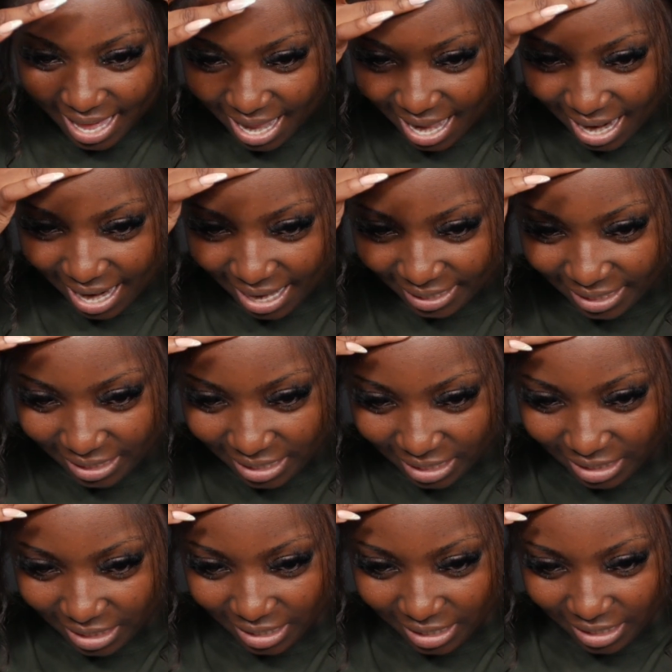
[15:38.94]
I like to
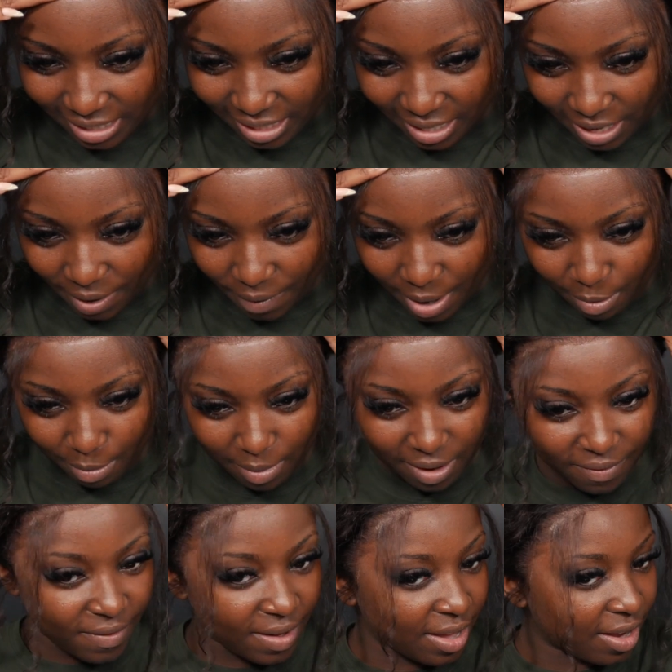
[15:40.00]
just go in with my
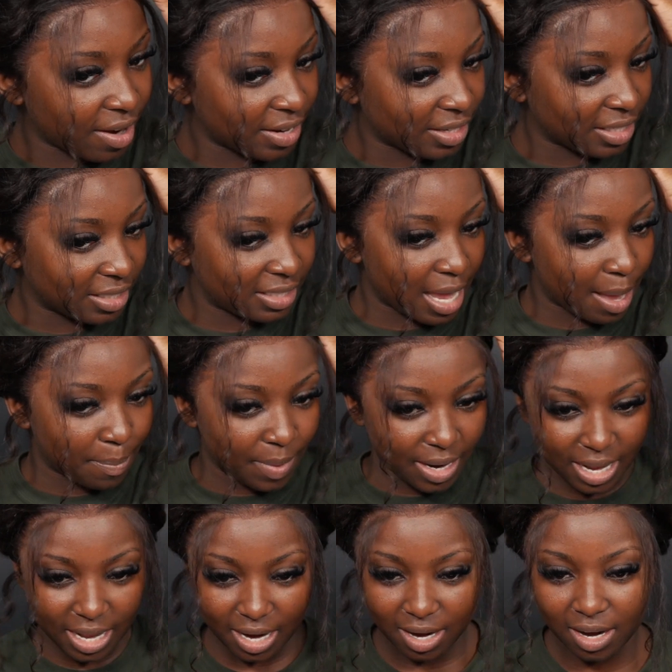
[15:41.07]
finger and just tap it
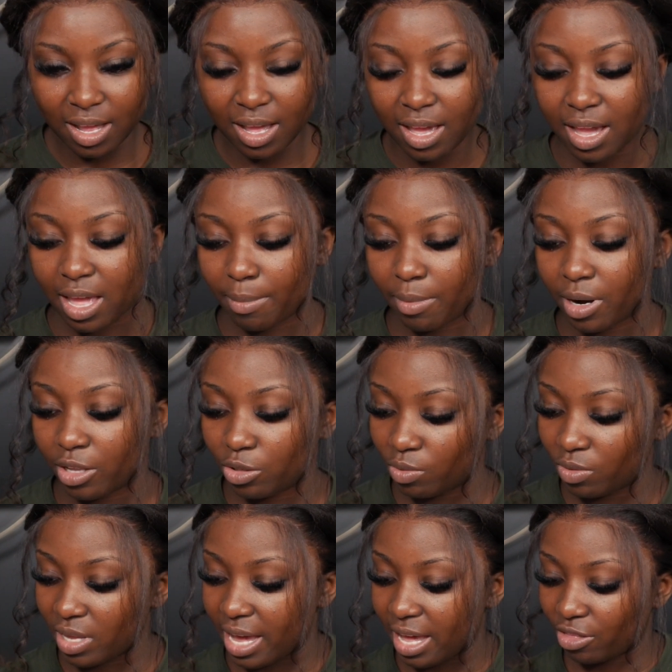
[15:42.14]
in. And I'm gonna do
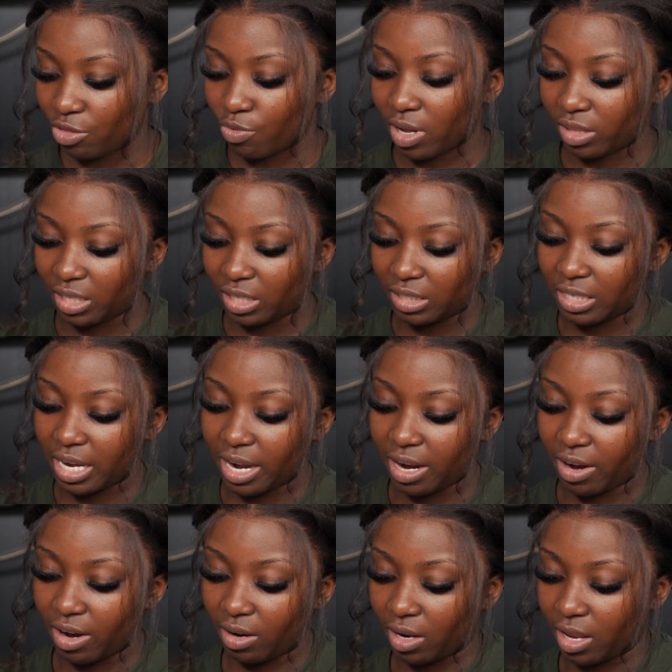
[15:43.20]
that throughout the
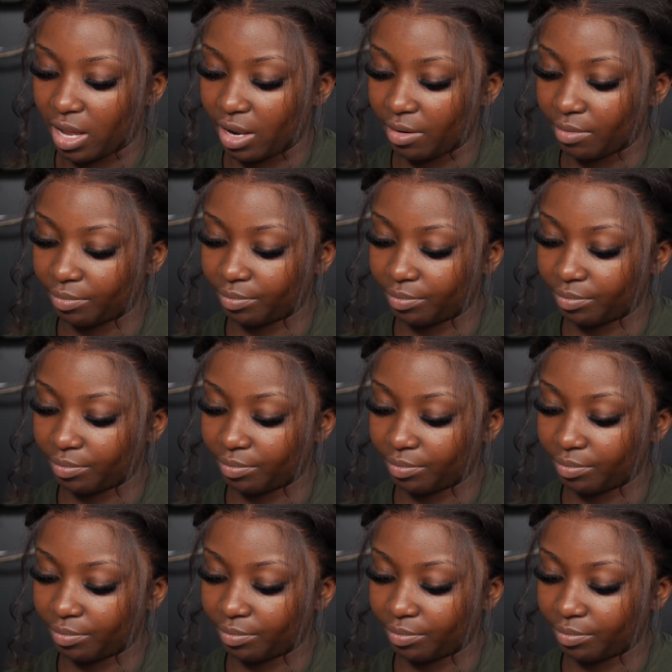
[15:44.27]
entire hairline.